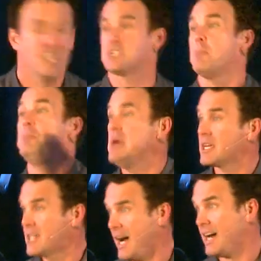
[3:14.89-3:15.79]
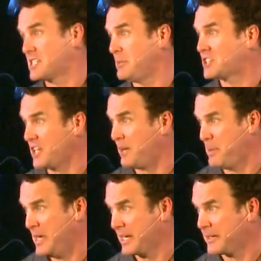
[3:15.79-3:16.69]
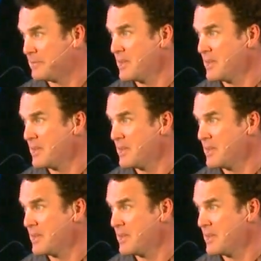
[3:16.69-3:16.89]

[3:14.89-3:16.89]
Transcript: He's a big God. Somebody shout big.